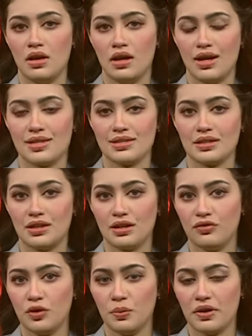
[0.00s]
As the
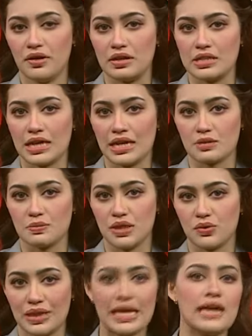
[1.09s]
curfew period has been
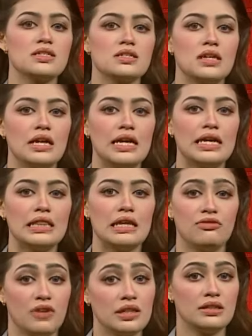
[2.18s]

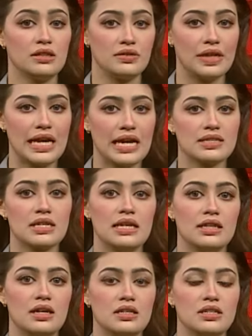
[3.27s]
further relaxed
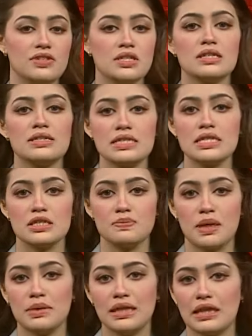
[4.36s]
in the divisional cities,
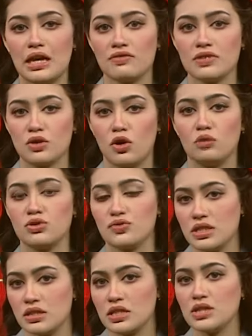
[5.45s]
public life is almost
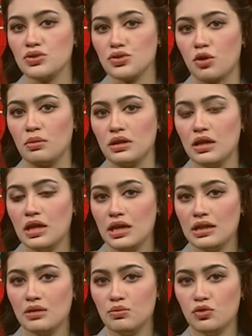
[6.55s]
returning to normal.
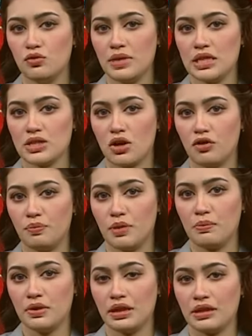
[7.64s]
The movement of
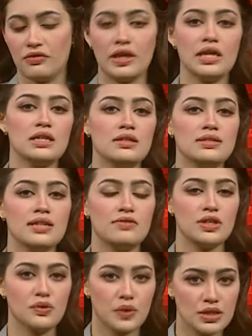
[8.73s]
people and vehicles have
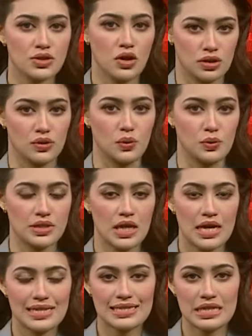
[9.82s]
increased on the roads.
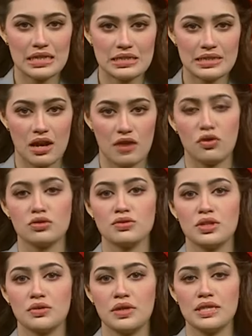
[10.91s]
Sales have also
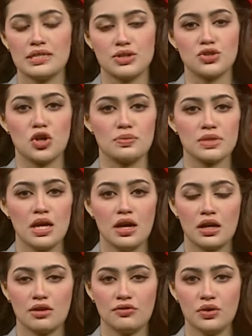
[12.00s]
increased in shops.
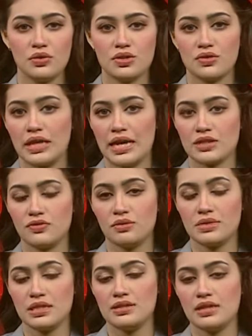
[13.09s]
Curfew is relaxed from
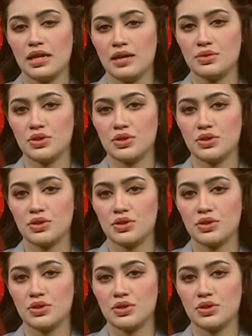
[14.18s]
6 a.m.